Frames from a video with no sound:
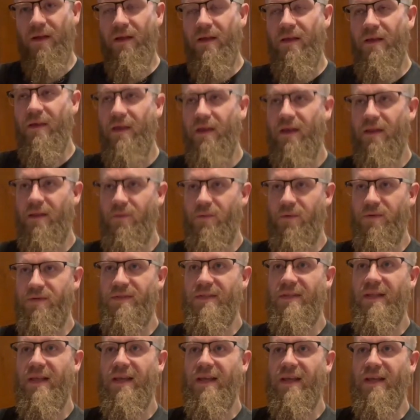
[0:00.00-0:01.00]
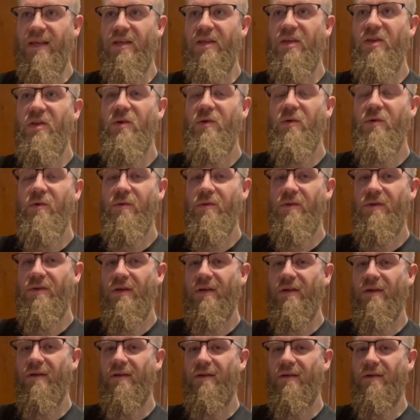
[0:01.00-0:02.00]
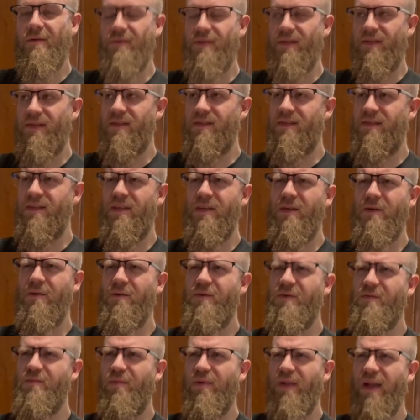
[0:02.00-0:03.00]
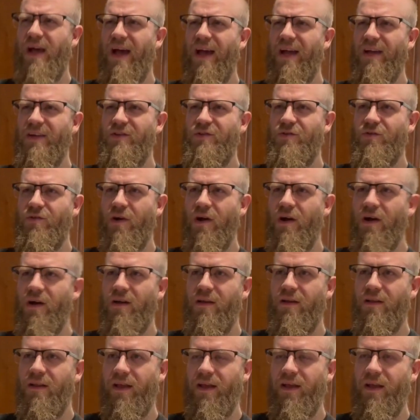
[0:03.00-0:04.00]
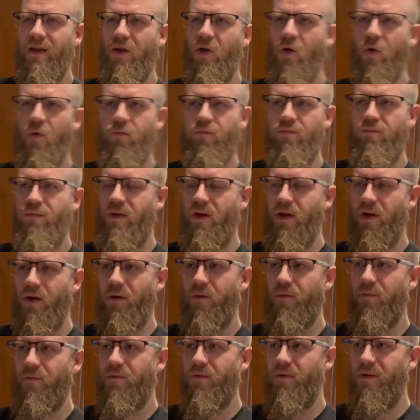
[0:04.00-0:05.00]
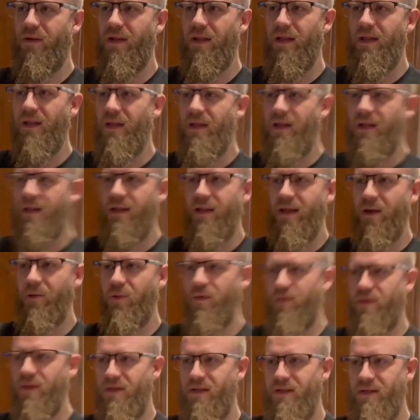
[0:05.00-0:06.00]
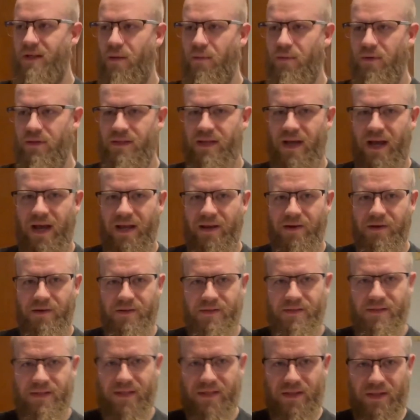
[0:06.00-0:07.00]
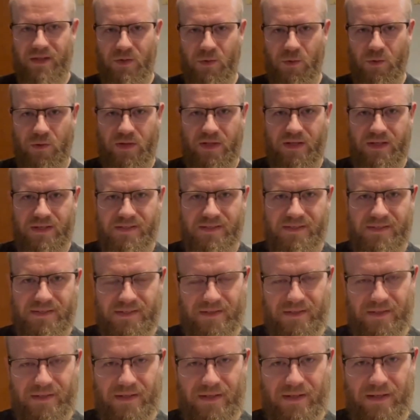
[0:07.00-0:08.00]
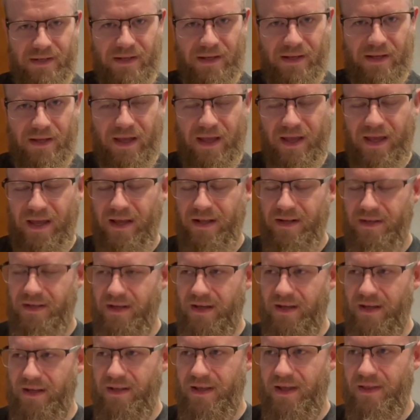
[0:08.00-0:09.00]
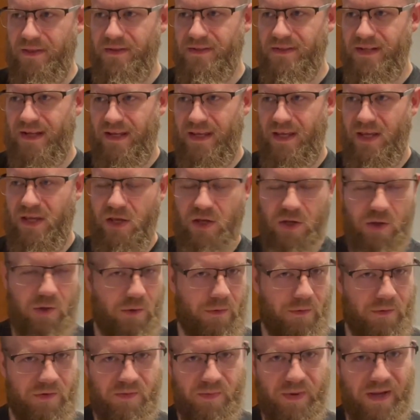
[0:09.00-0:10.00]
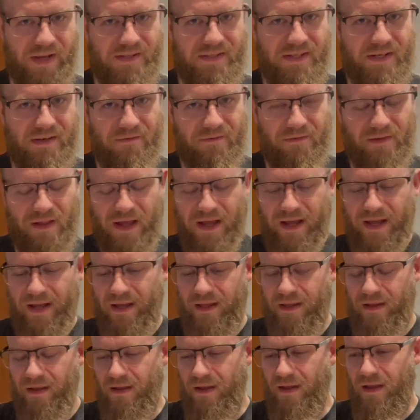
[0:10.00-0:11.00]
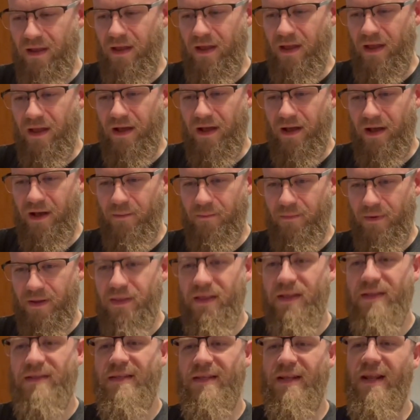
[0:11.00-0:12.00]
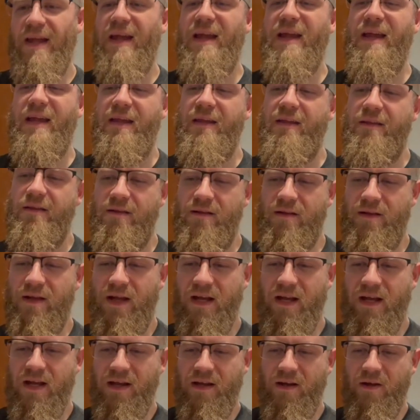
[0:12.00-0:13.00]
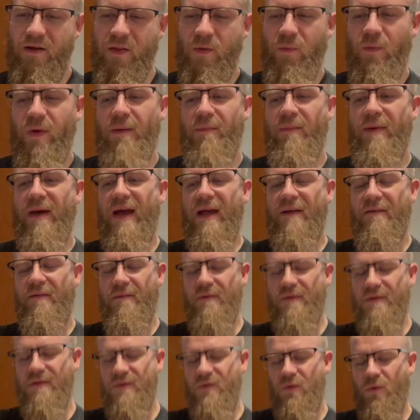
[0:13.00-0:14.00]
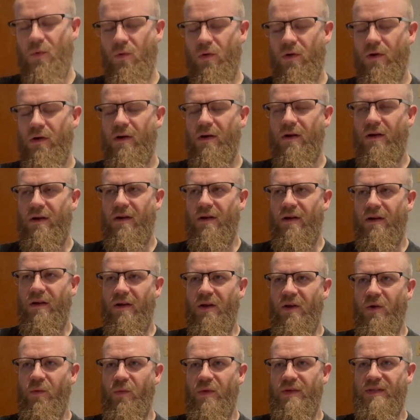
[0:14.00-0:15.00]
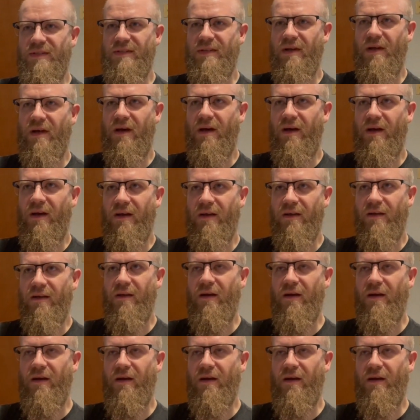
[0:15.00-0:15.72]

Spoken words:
Yeah, there was like it was like this huge black truck, like like with the double tires, like the dualies, and it had this like huge Mexican flag. And then today, on the way back from the store, we saw